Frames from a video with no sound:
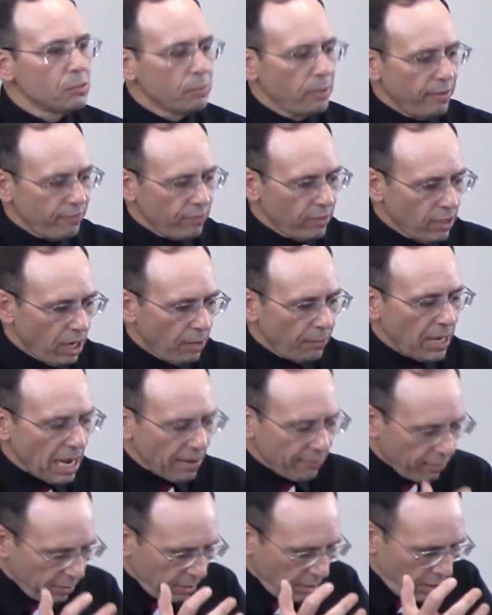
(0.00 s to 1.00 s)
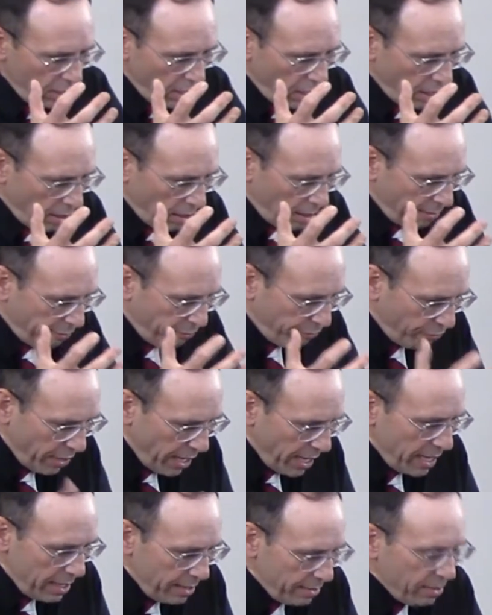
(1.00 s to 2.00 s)
We have a
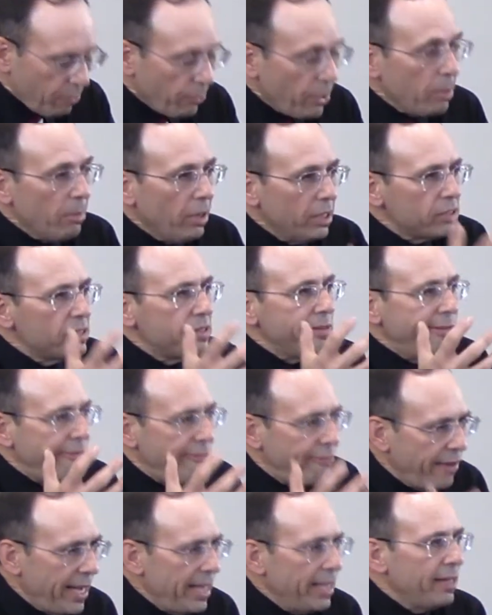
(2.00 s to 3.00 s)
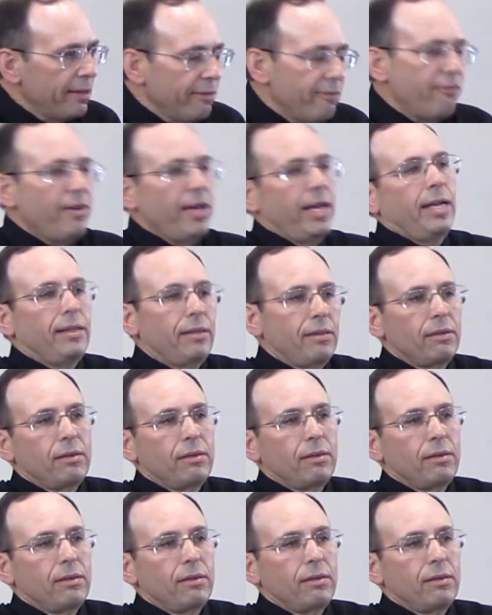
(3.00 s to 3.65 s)
faith, and we must defend the faith.